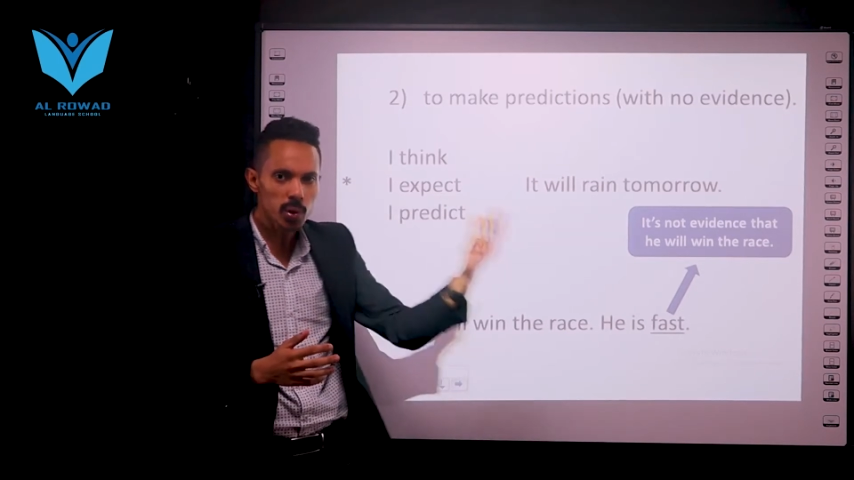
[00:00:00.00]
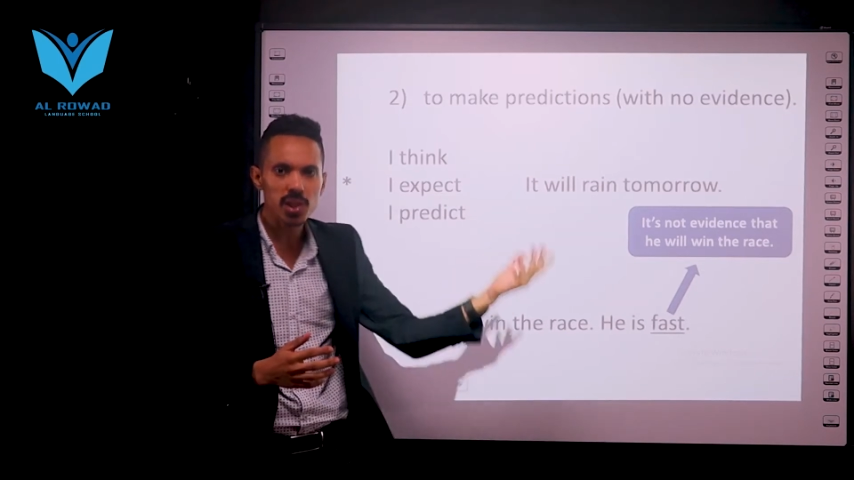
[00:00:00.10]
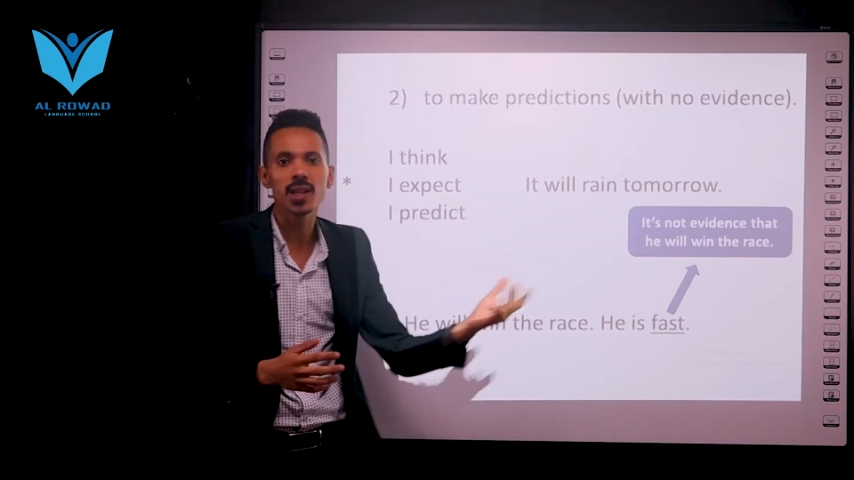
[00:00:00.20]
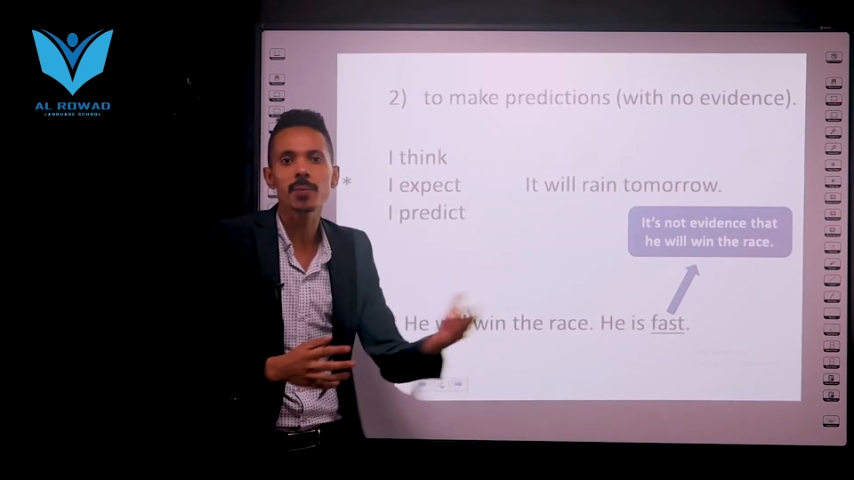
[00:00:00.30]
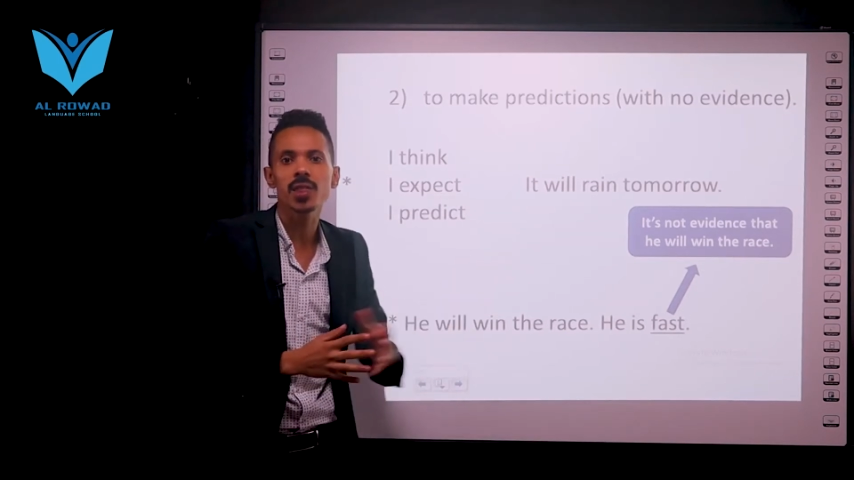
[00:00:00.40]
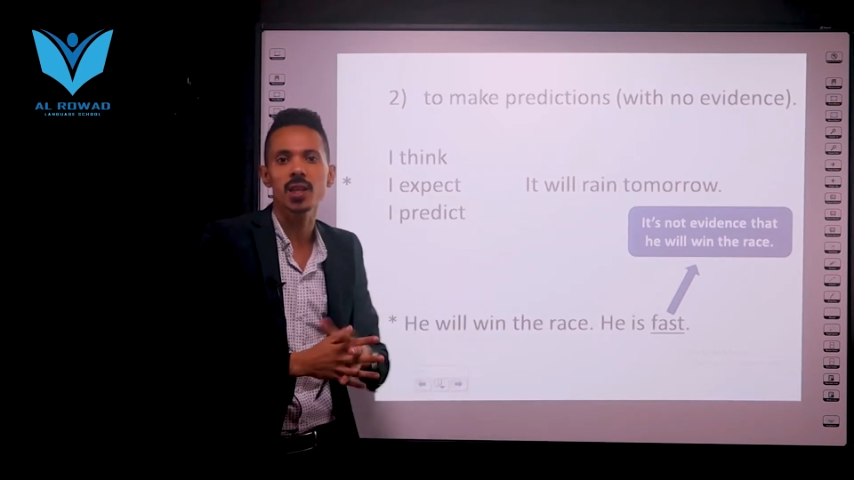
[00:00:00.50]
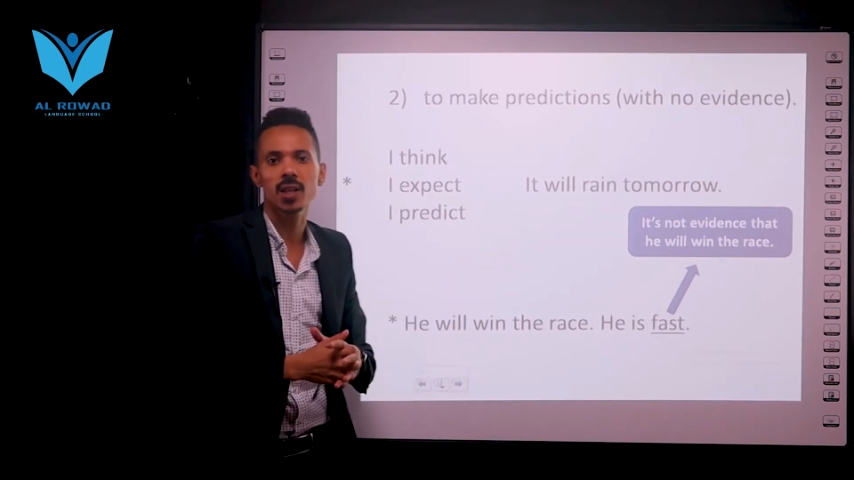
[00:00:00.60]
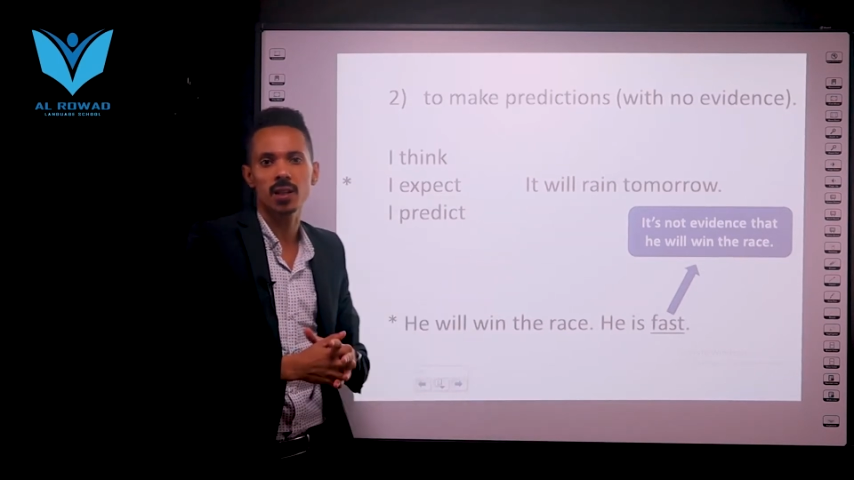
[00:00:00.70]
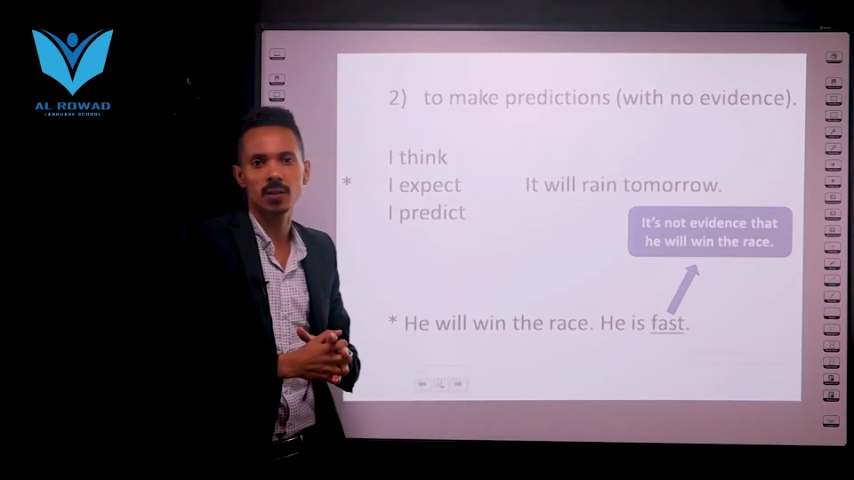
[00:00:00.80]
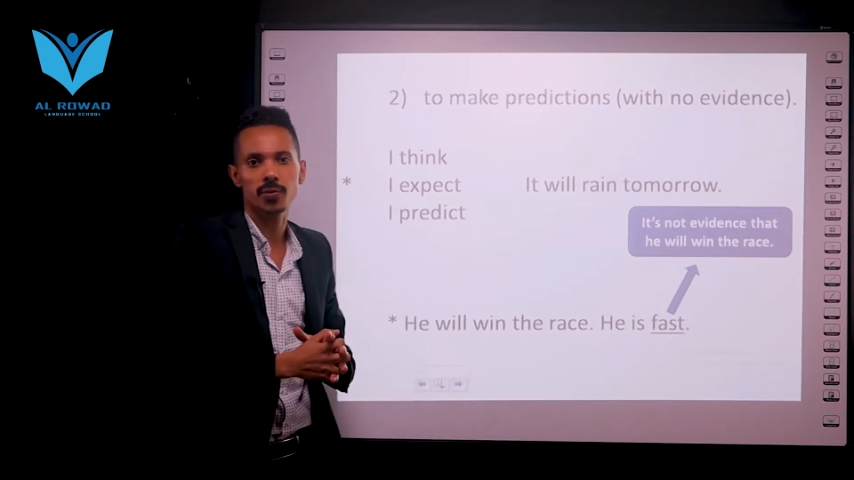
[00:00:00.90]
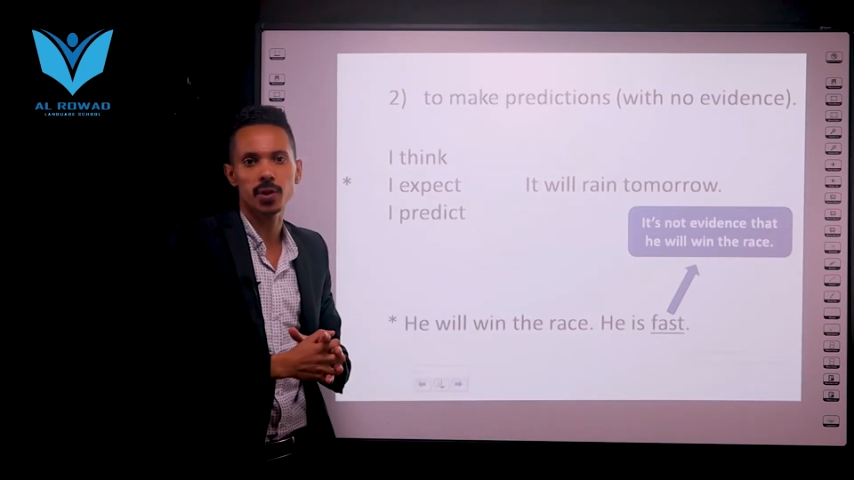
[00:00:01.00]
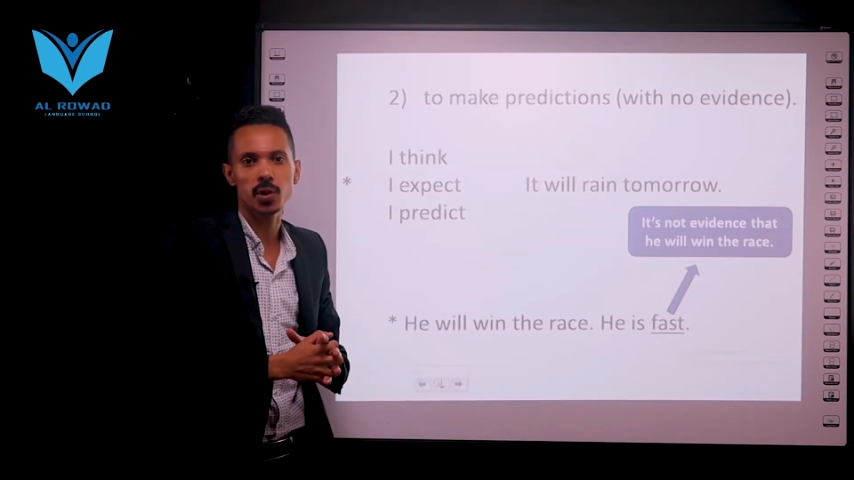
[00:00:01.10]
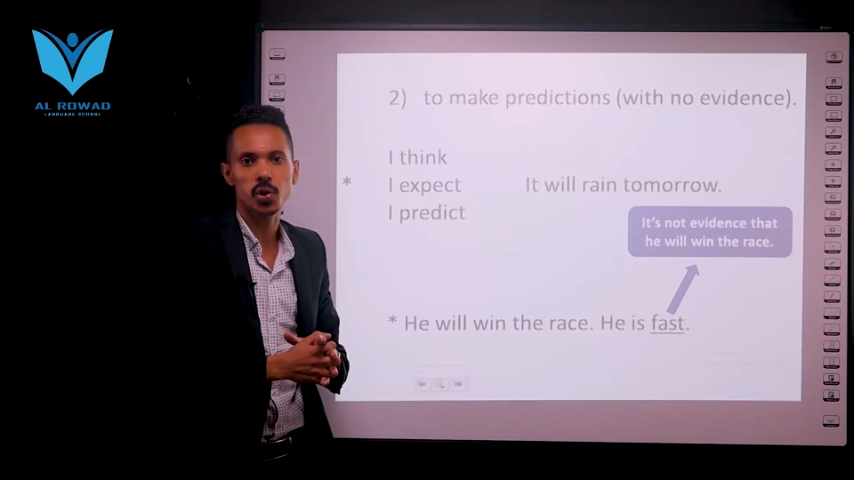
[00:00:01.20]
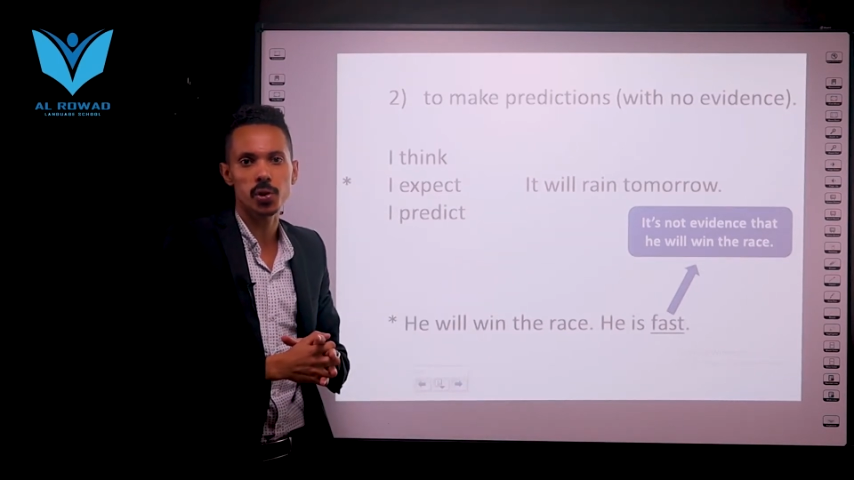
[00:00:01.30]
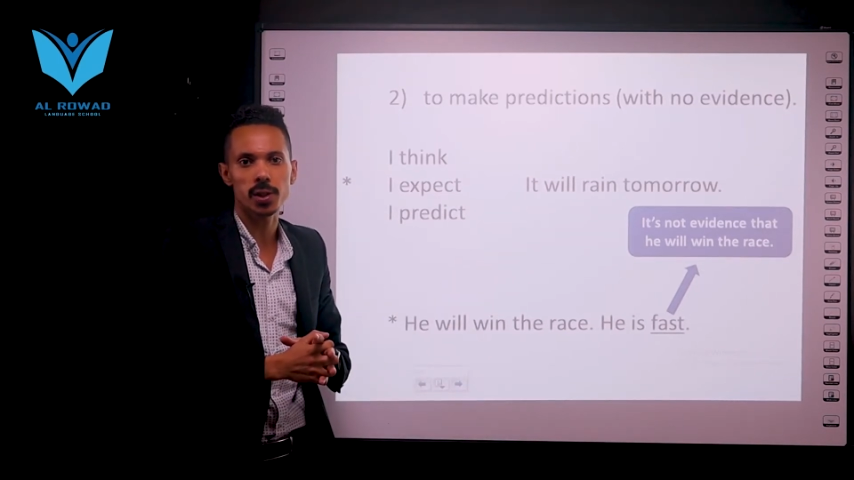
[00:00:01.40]
something in the
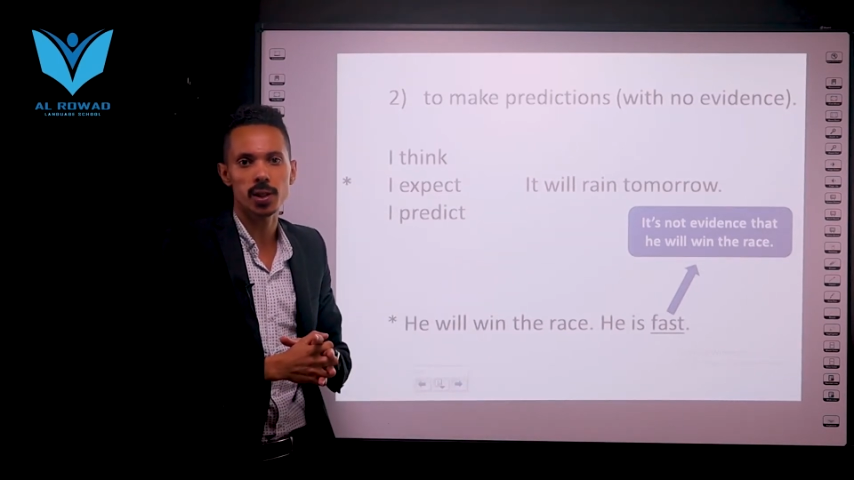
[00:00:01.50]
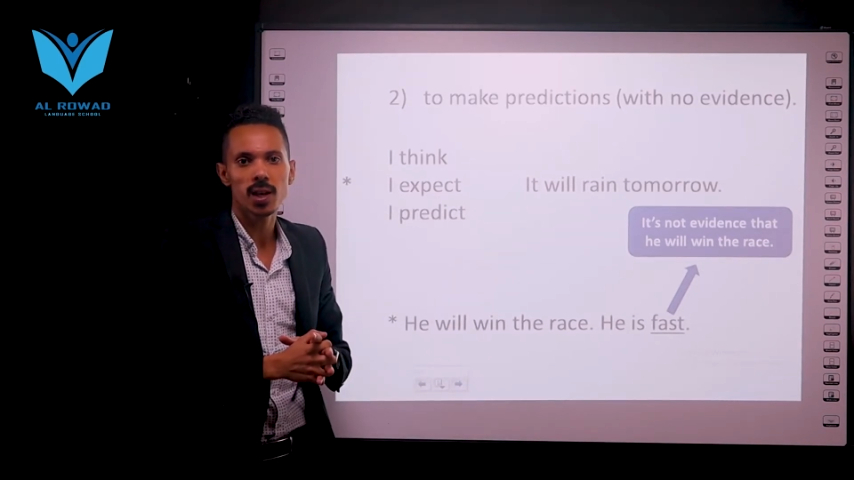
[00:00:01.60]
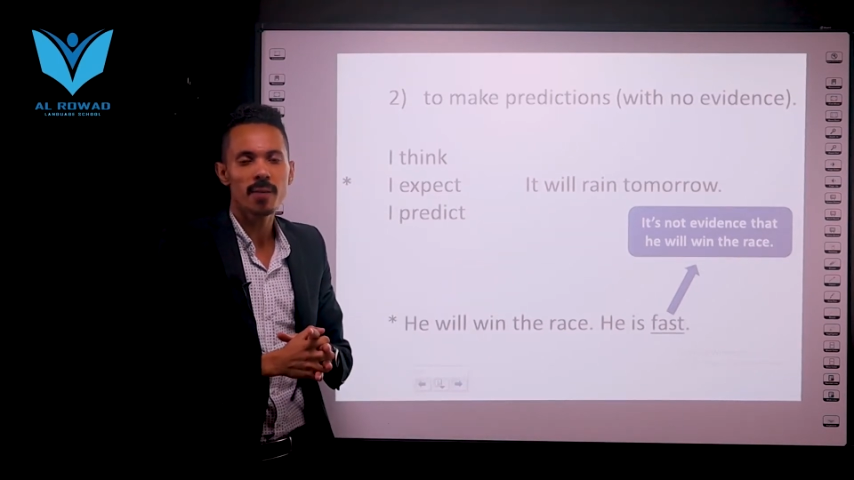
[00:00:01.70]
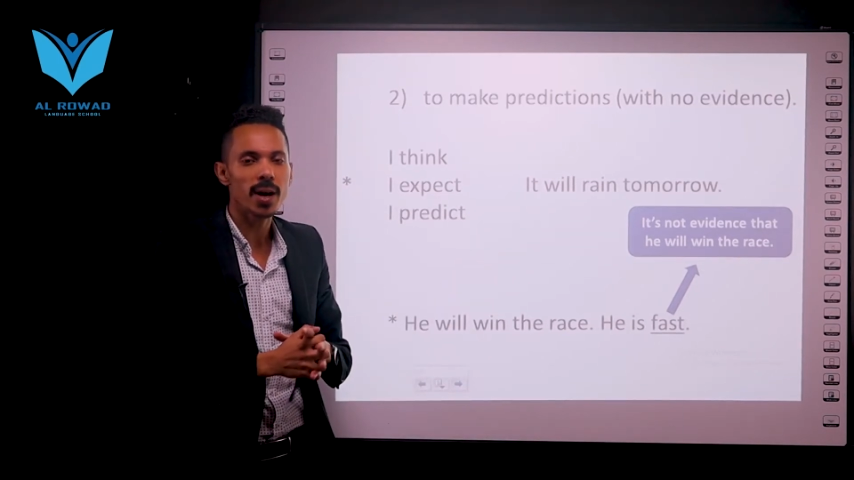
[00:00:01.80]
future,